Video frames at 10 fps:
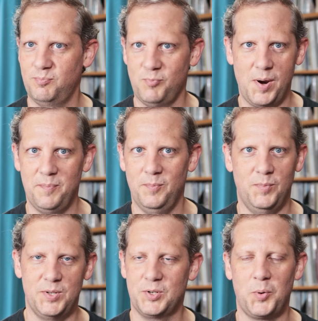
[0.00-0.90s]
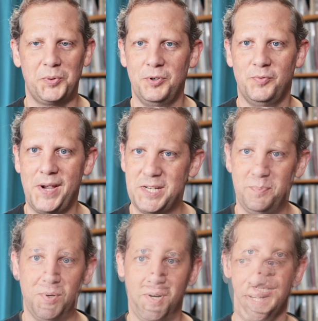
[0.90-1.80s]
was scrolling through
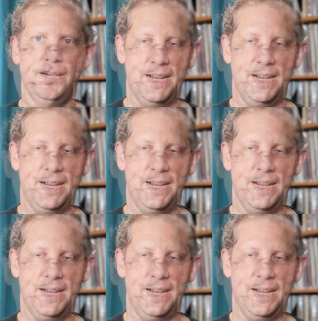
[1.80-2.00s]
Facebook.